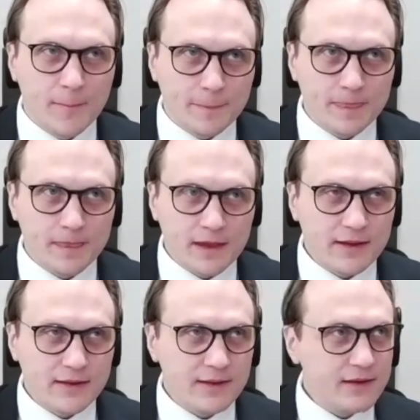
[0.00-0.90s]
Yeah, I
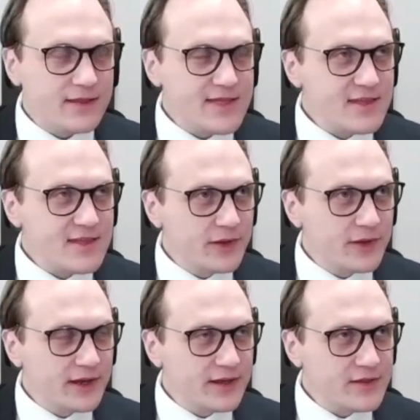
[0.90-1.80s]
think it's
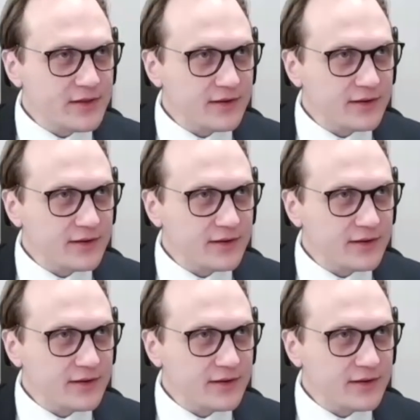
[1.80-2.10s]
combination.